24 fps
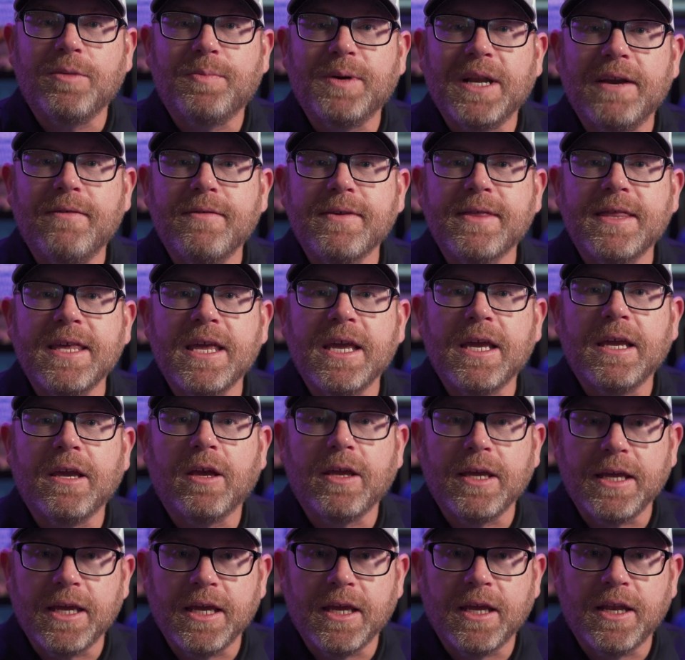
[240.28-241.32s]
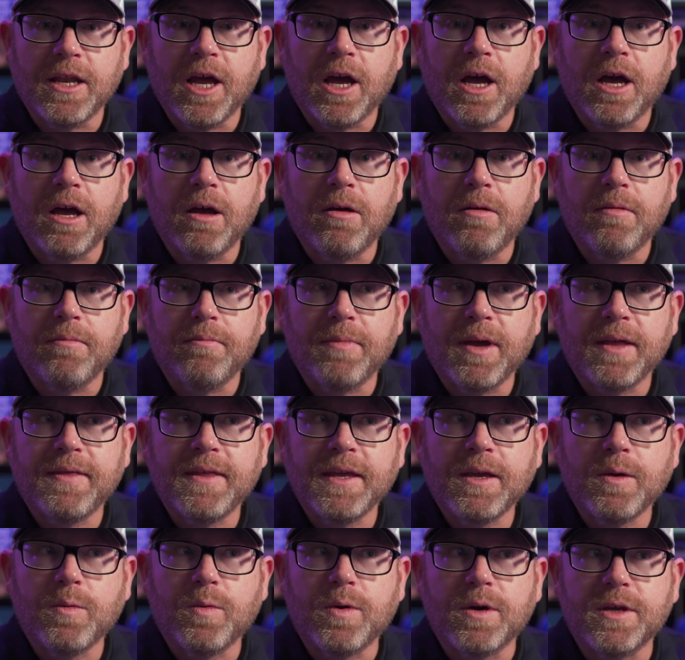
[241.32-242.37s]
to put everything in, I
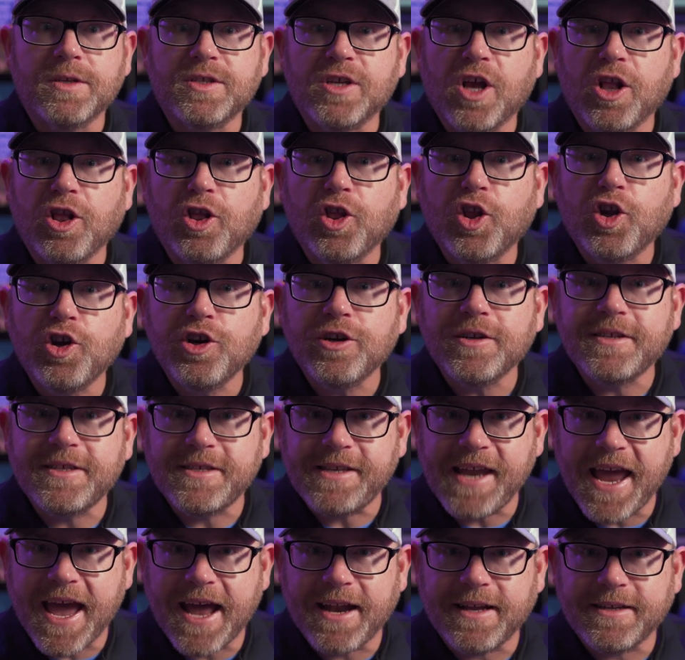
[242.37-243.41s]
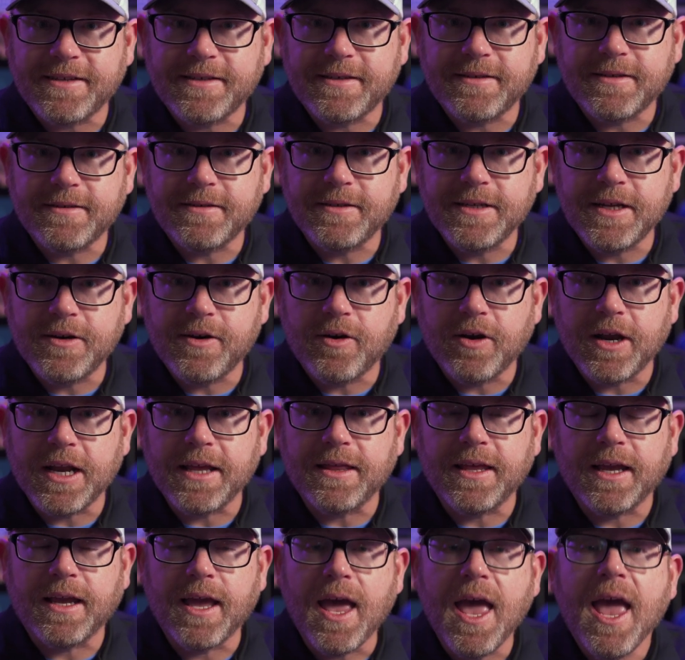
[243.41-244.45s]
think it was alert status. Didn't hurt
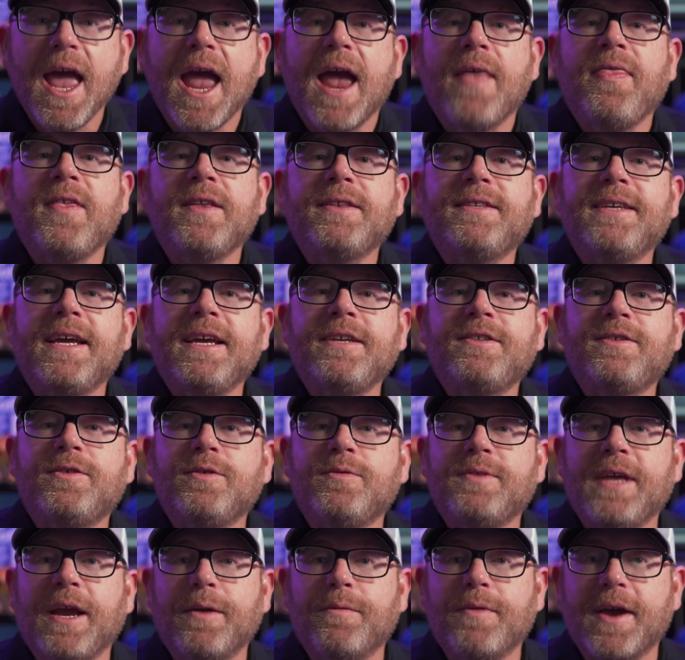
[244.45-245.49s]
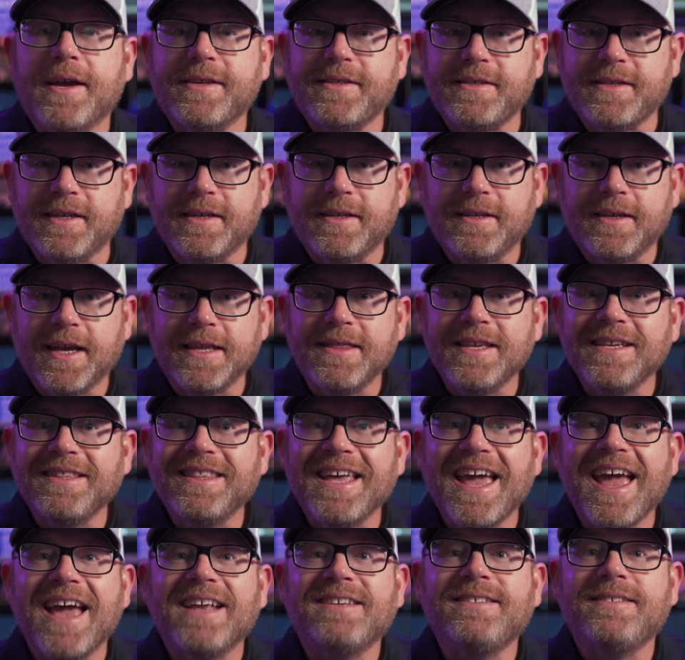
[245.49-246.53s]
anything. And then day two, they rested. I think
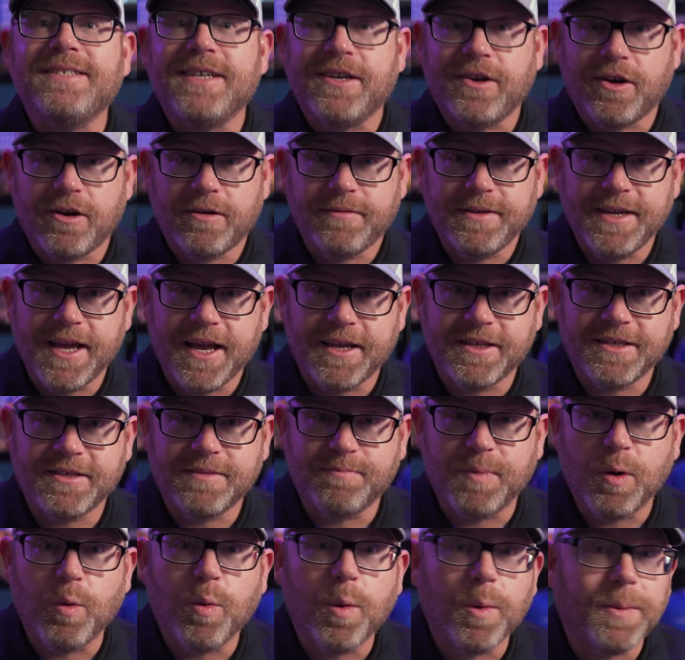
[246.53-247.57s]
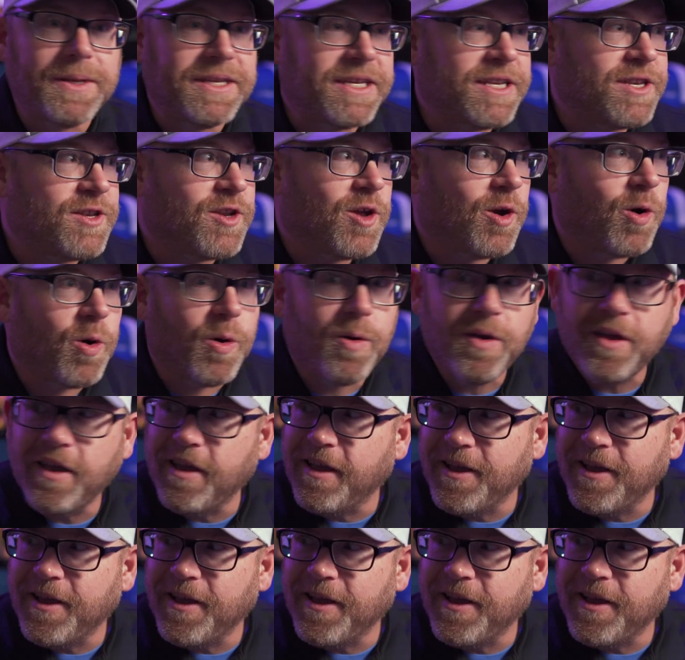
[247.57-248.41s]
they had dinner, yes, but what we didn't know,